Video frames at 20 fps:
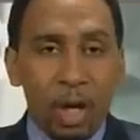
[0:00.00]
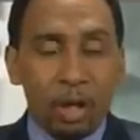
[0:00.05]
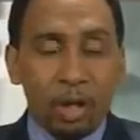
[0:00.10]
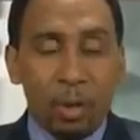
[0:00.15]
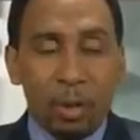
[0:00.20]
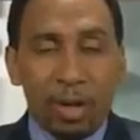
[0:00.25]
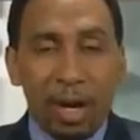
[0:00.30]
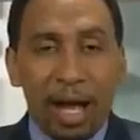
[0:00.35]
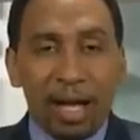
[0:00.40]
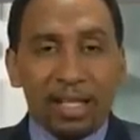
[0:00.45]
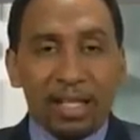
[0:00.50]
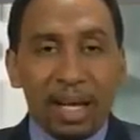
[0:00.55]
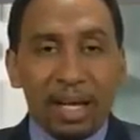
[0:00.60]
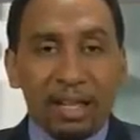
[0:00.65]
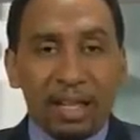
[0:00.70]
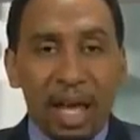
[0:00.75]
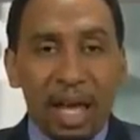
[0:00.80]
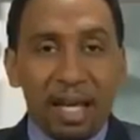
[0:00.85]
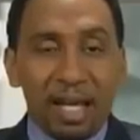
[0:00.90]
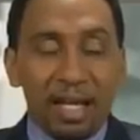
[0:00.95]
So when I
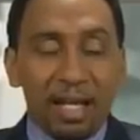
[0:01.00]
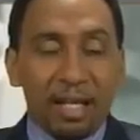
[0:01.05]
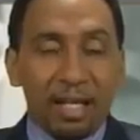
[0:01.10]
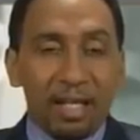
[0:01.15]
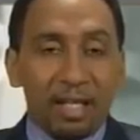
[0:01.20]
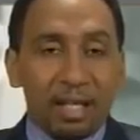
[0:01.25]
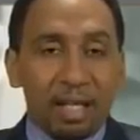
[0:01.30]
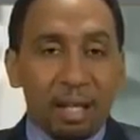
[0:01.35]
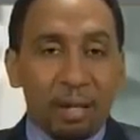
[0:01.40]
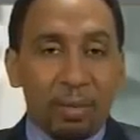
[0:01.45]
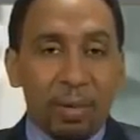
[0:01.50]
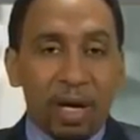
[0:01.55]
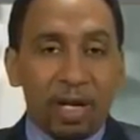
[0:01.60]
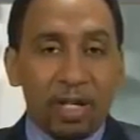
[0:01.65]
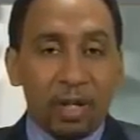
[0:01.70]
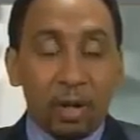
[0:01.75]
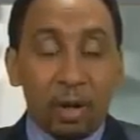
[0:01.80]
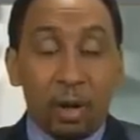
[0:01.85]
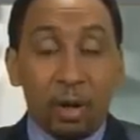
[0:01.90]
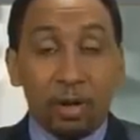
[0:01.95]
take that into
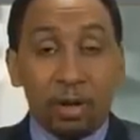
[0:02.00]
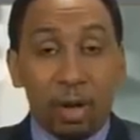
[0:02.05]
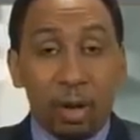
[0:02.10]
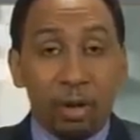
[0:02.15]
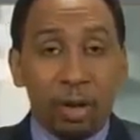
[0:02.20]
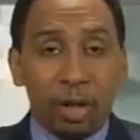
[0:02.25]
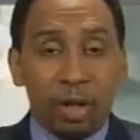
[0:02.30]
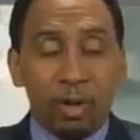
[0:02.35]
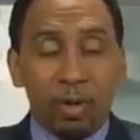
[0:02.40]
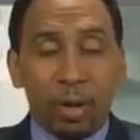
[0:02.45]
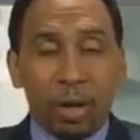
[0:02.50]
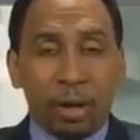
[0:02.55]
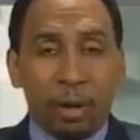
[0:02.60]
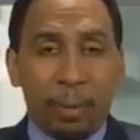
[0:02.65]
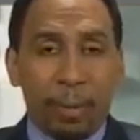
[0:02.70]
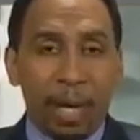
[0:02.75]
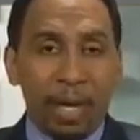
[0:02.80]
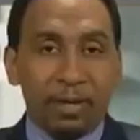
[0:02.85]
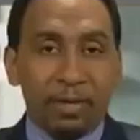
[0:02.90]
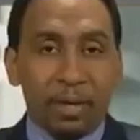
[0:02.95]
consideration, although the New
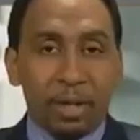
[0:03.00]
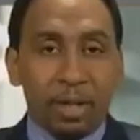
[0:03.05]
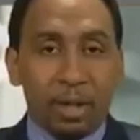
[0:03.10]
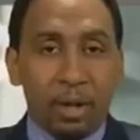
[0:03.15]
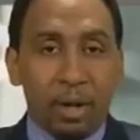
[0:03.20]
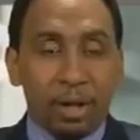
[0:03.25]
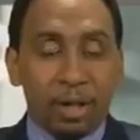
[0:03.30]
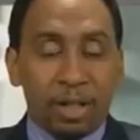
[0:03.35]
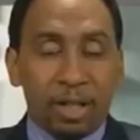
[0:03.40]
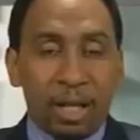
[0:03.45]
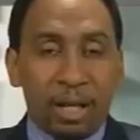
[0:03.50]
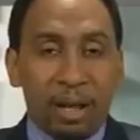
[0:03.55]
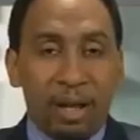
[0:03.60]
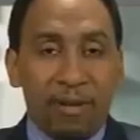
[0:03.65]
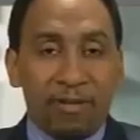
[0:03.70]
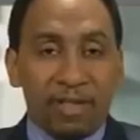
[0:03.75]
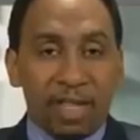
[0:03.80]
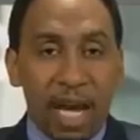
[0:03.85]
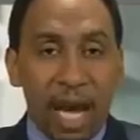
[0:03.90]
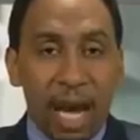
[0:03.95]
England Patriots lost their
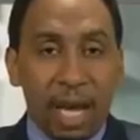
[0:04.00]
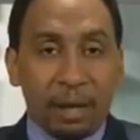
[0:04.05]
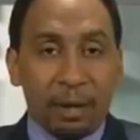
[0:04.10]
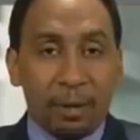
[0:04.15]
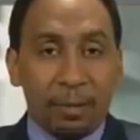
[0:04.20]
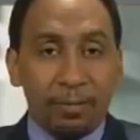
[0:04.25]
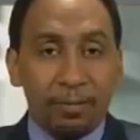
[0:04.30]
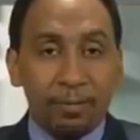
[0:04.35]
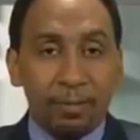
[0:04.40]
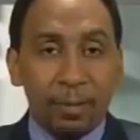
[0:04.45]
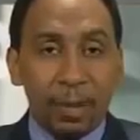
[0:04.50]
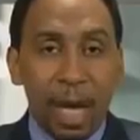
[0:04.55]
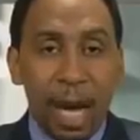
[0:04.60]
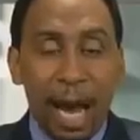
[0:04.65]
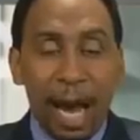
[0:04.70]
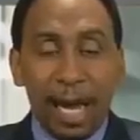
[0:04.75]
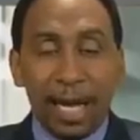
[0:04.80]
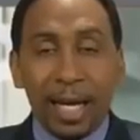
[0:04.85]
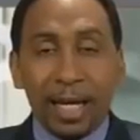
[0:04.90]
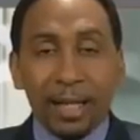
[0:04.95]
left tackle,
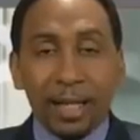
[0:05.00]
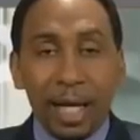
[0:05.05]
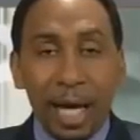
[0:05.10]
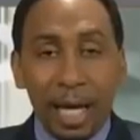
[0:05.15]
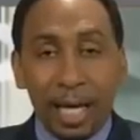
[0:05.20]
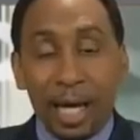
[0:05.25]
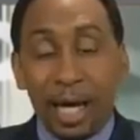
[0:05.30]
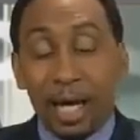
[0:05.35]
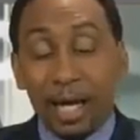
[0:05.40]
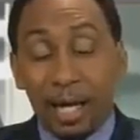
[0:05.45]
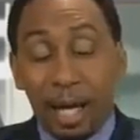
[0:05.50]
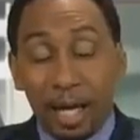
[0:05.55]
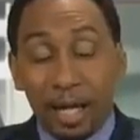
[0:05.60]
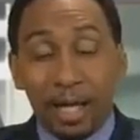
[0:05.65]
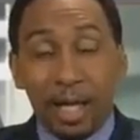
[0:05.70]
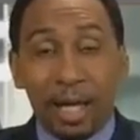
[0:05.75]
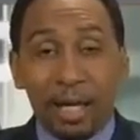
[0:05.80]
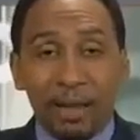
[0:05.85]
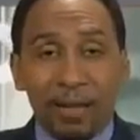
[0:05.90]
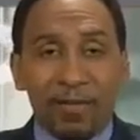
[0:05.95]
and
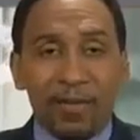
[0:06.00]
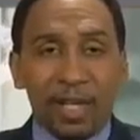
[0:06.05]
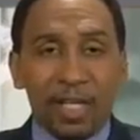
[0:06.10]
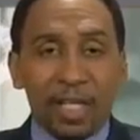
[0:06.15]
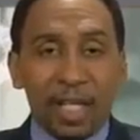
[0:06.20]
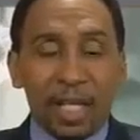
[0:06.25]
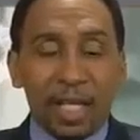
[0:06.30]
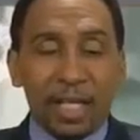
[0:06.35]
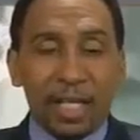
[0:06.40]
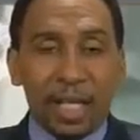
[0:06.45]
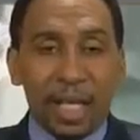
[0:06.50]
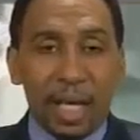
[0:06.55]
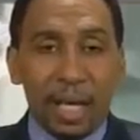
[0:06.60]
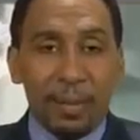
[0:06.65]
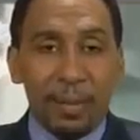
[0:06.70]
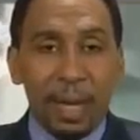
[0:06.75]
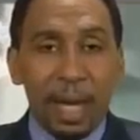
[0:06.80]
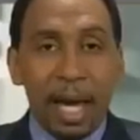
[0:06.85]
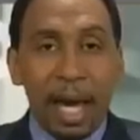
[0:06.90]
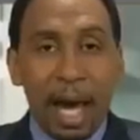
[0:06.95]
they're the visiting
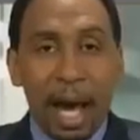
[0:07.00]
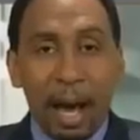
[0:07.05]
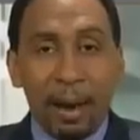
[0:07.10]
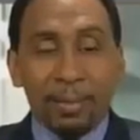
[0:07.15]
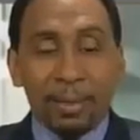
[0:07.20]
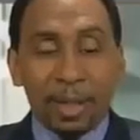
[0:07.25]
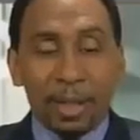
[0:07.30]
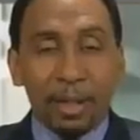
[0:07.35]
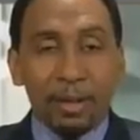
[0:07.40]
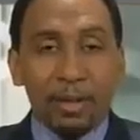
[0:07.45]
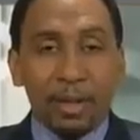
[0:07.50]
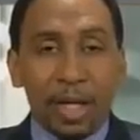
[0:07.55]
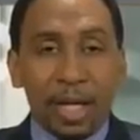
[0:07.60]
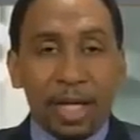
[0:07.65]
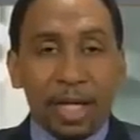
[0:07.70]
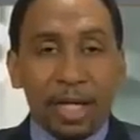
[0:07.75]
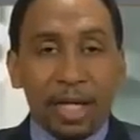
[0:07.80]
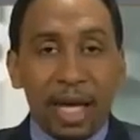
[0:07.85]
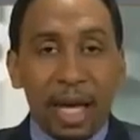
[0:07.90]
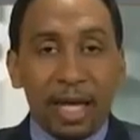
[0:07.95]
team, I'm still
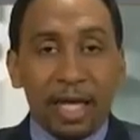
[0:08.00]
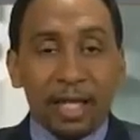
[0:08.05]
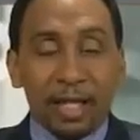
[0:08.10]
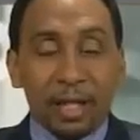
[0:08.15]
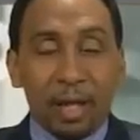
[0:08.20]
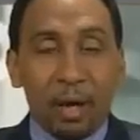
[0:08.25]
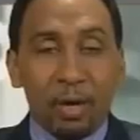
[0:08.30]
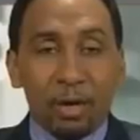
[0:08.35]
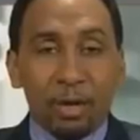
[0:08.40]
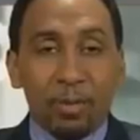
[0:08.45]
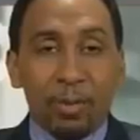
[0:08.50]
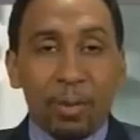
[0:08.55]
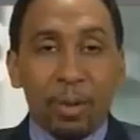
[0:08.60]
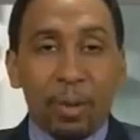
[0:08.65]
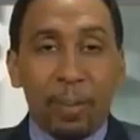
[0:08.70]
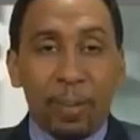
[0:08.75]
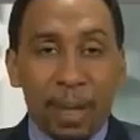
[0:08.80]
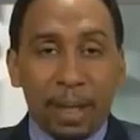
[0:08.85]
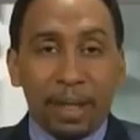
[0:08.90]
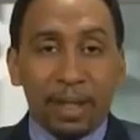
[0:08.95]
thinking that it's Coach
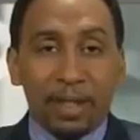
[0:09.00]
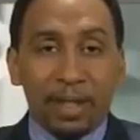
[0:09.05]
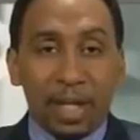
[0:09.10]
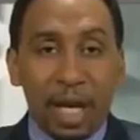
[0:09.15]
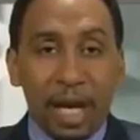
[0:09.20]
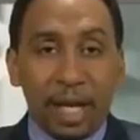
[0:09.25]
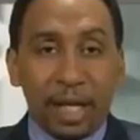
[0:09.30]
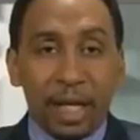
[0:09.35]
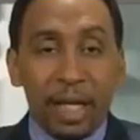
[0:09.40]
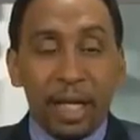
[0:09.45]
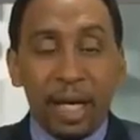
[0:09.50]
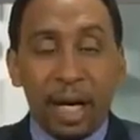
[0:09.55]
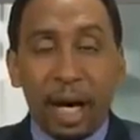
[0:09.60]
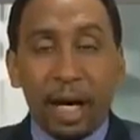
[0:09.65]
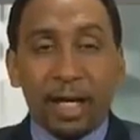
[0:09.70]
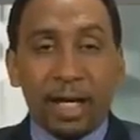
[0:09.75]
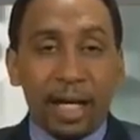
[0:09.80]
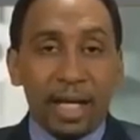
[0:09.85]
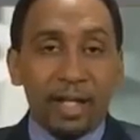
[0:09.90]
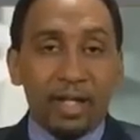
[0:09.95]
Bill Belichick
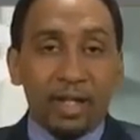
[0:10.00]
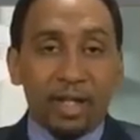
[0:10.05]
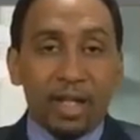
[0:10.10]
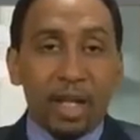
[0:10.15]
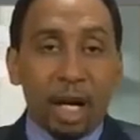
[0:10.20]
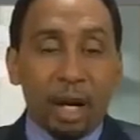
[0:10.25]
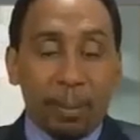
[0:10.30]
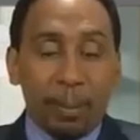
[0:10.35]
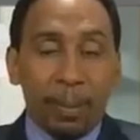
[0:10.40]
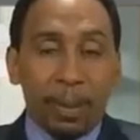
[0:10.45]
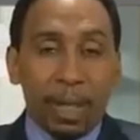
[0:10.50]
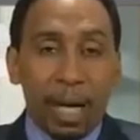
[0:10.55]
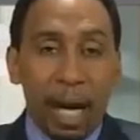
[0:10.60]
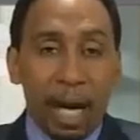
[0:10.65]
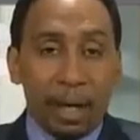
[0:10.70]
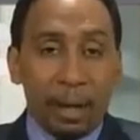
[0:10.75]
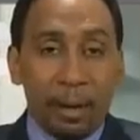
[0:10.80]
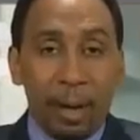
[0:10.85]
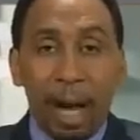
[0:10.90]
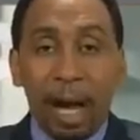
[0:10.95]
against Chuck
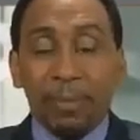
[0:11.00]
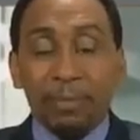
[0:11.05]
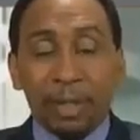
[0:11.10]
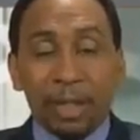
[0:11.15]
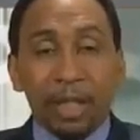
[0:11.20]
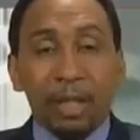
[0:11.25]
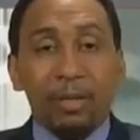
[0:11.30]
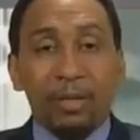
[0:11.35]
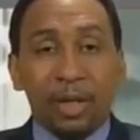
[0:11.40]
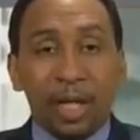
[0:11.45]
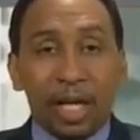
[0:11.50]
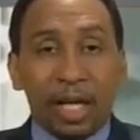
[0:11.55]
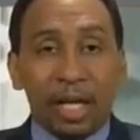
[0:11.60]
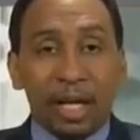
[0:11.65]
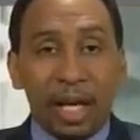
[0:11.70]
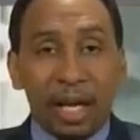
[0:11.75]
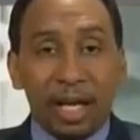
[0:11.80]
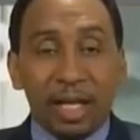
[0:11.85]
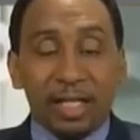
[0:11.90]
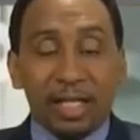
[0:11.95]
Pagano. I'm still
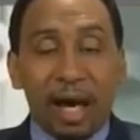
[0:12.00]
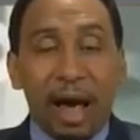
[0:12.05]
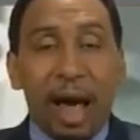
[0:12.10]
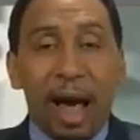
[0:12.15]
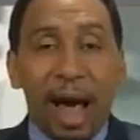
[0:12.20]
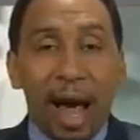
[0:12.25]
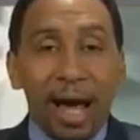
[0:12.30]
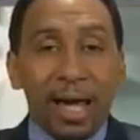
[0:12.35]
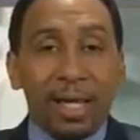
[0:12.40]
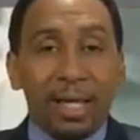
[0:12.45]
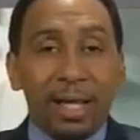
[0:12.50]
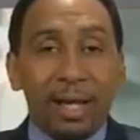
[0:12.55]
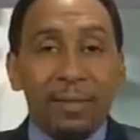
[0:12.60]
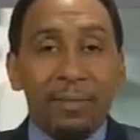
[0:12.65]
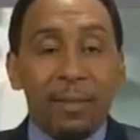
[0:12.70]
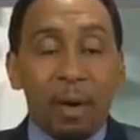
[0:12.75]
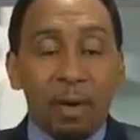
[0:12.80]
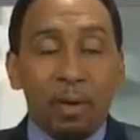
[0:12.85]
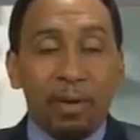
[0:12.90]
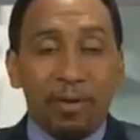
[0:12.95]
thinking that it's a highly
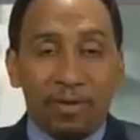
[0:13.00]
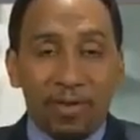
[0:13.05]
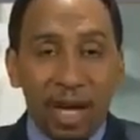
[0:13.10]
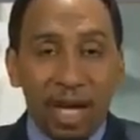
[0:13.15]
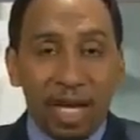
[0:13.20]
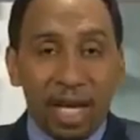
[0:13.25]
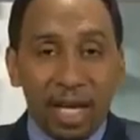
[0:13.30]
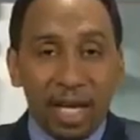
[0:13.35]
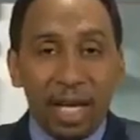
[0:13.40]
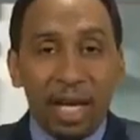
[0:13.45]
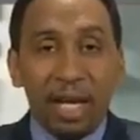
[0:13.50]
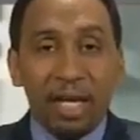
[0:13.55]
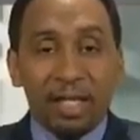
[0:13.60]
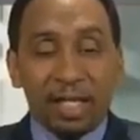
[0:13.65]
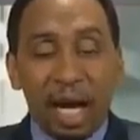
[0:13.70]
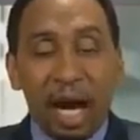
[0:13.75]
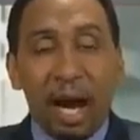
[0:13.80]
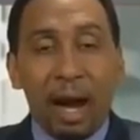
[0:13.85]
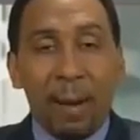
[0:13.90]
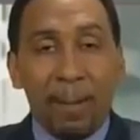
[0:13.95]
motivated
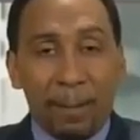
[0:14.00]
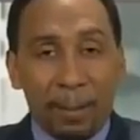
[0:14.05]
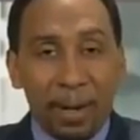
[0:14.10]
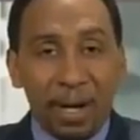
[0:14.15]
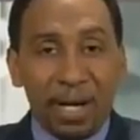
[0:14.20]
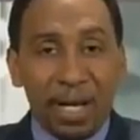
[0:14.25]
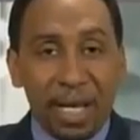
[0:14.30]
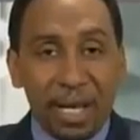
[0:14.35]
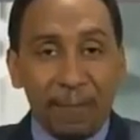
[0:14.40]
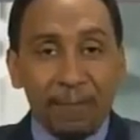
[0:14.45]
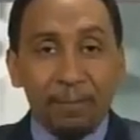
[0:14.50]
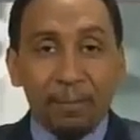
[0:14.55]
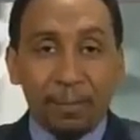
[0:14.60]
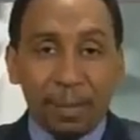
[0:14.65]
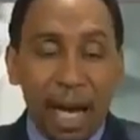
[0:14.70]
Tom Brady.